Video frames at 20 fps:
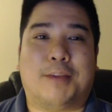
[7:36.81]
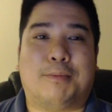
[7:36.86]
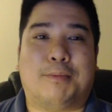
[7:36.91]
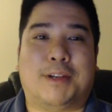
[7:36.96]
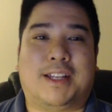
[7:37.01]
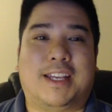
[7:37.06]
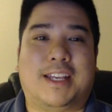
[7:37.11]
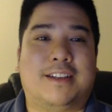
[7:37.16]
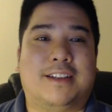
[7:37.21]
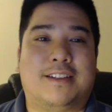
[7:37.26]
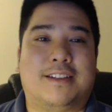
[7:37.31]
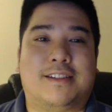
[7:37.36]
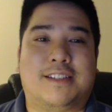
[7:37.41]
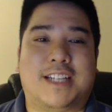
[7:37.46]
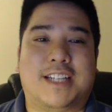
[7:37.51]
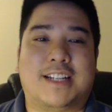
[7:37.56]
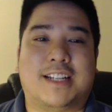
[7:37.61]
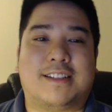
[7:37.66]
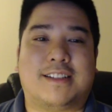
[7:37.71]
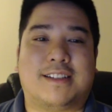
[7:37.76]
Mateus,
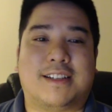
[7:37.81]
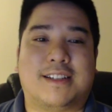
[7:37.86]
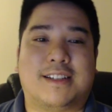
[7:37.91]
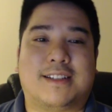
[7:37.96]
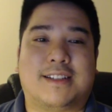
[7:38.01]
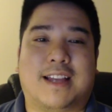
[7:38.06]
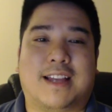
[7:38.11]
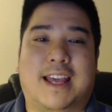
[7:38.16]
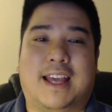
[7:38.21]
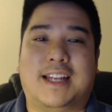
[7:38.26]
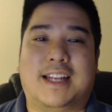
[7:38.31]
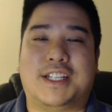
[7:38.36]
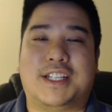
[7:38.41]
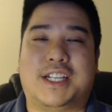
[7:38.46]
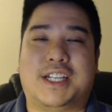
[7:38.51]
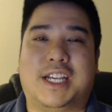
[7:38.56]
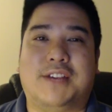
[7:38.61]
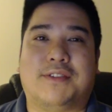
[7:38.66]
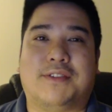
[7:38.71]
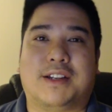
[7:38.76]
Genesis, and
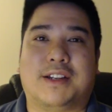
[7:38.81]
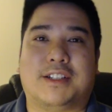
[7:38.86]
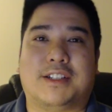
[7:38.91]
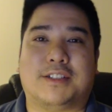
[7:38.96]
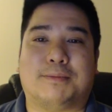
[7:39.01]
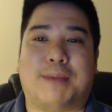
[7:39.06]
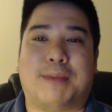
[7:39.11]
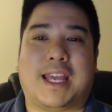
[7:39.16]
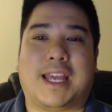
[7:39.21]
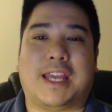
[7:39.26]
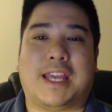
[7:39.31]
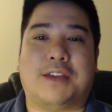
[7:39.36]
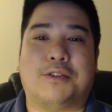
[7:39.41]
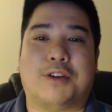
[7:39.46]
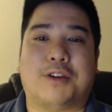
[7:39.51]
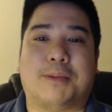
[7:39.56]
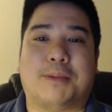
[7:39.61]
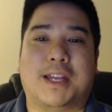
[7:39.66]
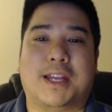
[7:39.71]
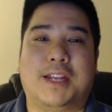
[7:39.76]
Shiva just backing
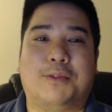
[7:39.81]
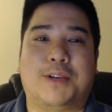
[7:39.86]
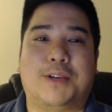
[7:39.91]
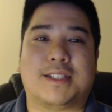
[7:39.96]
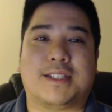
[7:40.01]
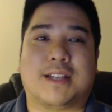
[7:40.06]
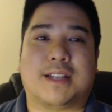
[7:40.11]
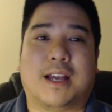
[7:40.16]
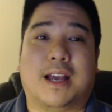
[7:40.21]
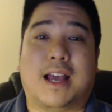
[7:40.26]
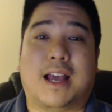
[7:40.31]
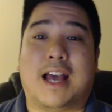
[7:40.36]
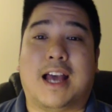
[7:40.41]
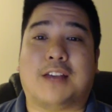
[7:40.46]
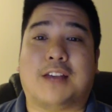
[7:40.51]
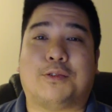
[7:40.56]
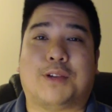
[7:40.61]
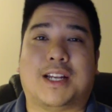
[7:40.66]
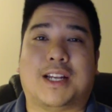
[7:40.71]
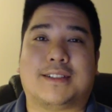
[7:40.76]
you up anyways,
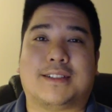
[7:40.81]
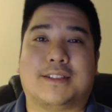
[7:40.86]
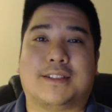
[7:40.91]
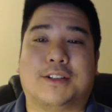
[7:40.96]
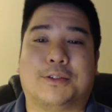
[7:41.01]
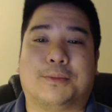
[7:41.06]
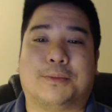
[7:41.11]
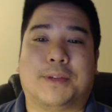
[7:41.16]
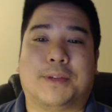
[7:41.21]
as well as Snow.